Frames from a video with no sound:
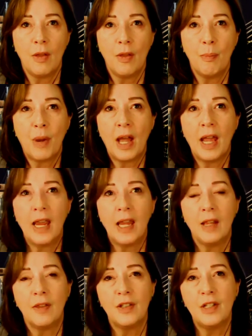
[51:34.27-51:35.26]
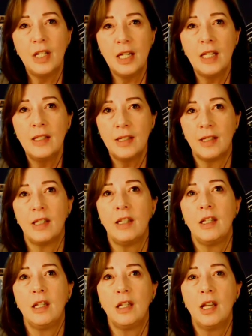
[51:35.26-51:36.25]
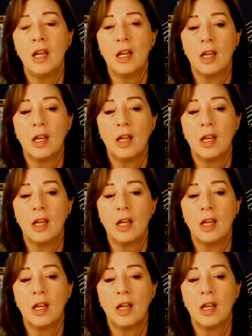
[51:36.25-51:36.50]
by the D N C